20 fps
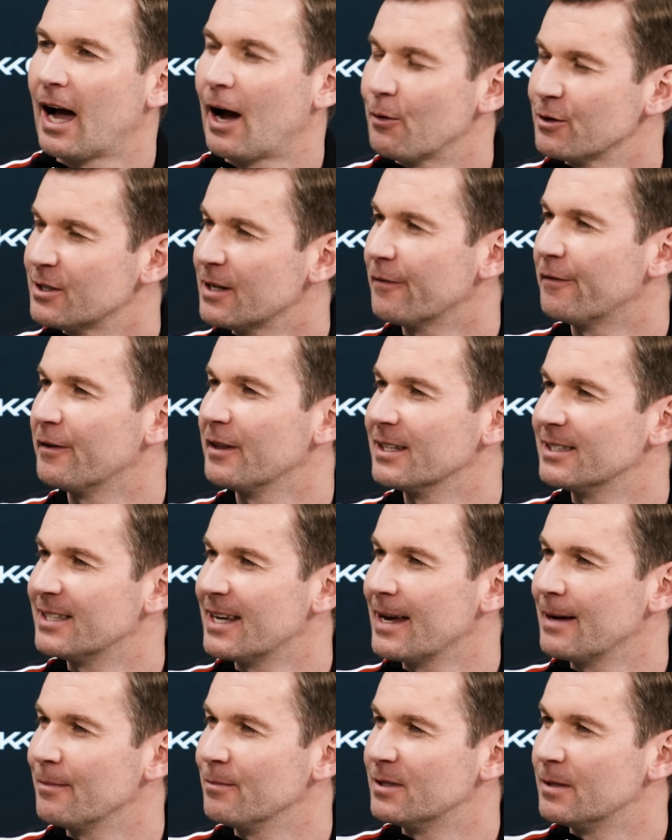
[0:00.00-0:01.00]
How is it for the
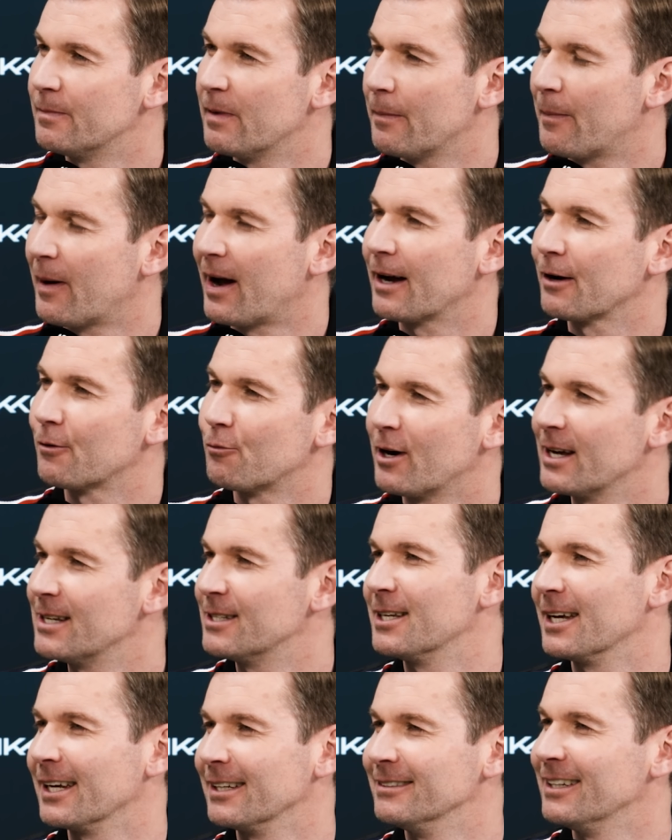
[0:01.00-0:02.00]
team to be back
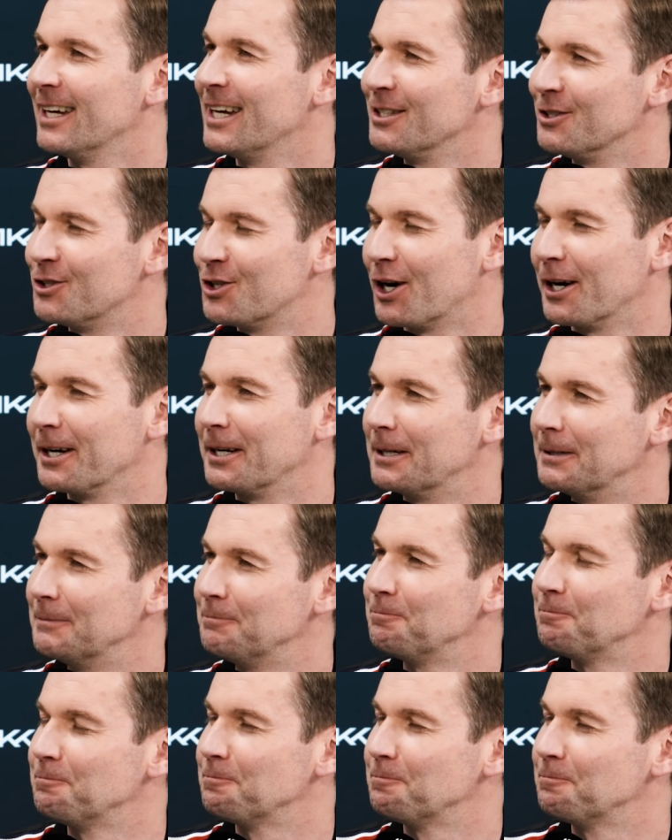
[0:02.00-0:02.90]
racing in China?